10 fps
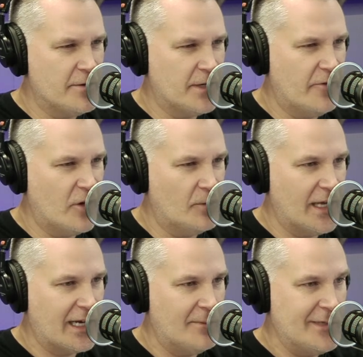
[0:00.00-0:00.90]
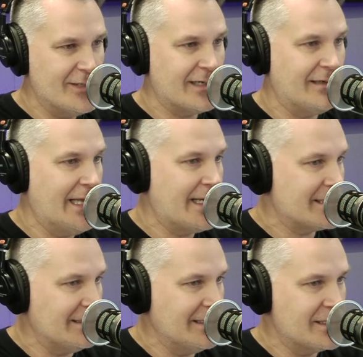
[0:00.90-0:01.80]
They're giving them like a musical
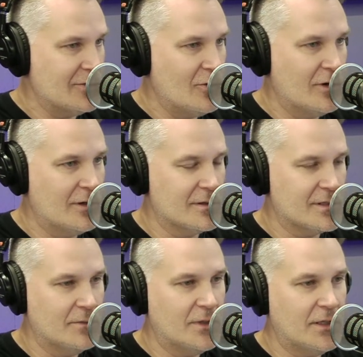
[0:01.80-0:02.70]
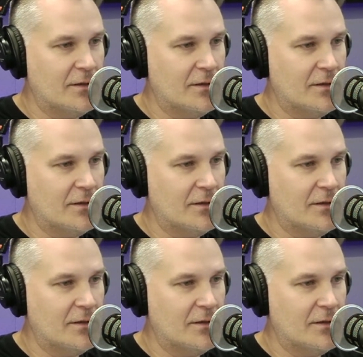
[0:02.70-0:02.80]
excellence award or something.